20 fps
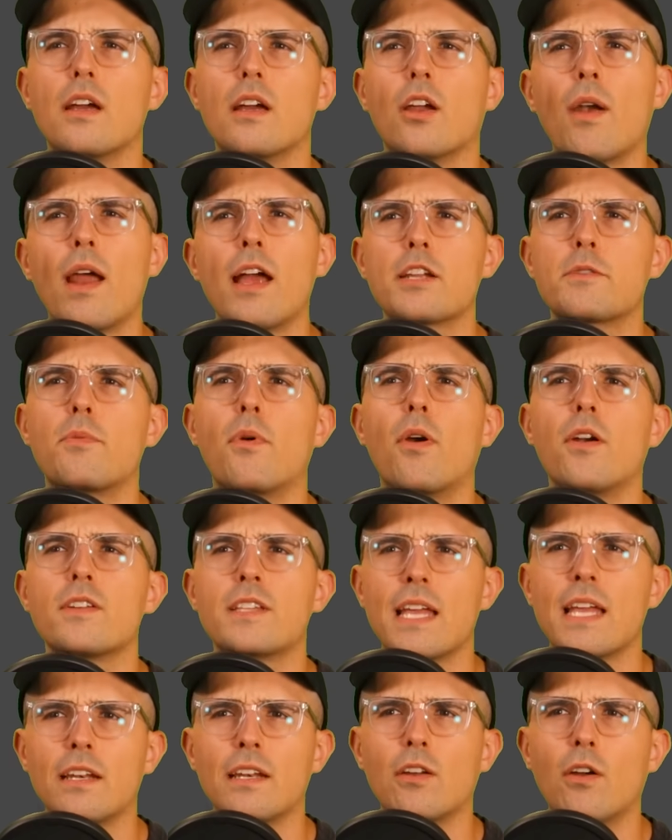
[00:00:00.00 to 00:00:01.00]
crash bars,
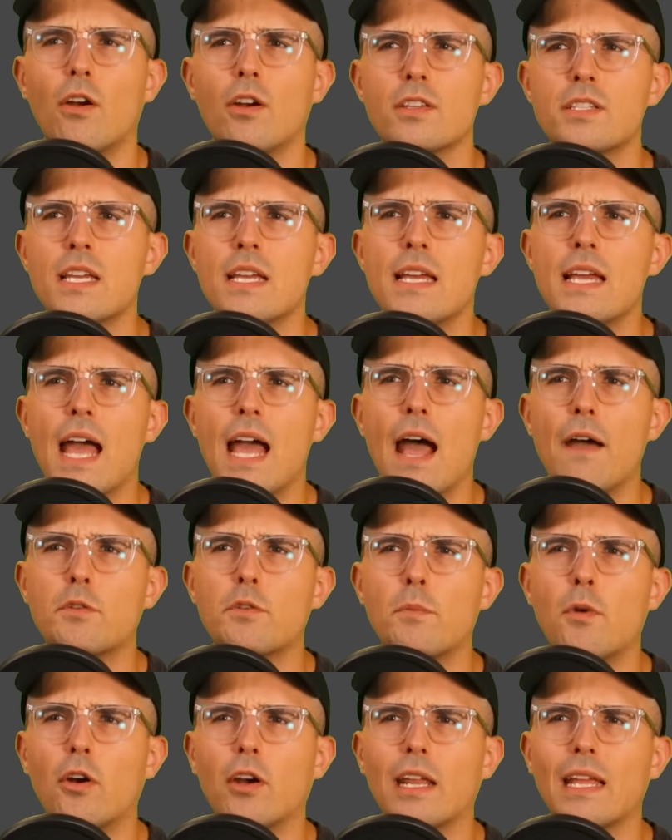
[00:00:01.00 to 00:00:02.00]
handguards,
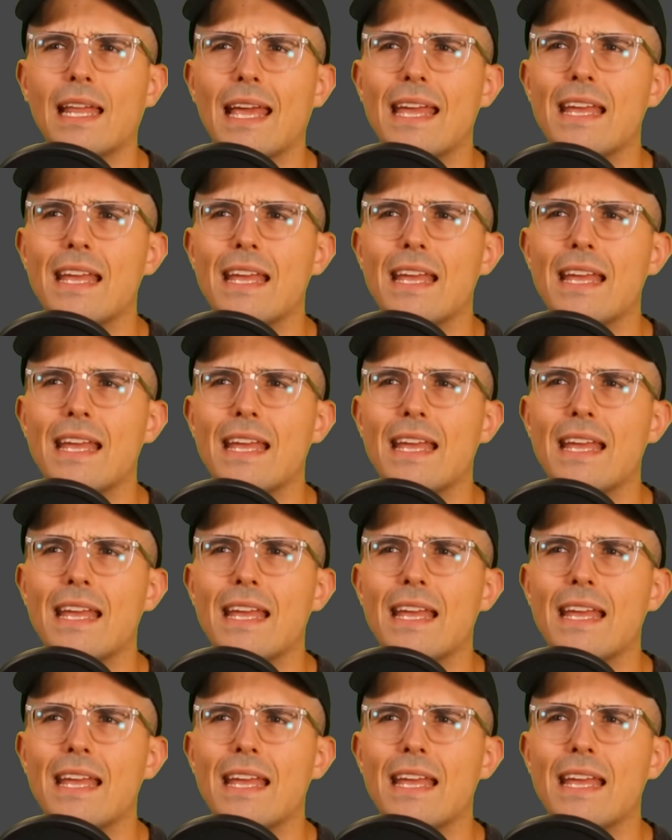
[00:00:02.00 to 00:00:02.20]
aftermarket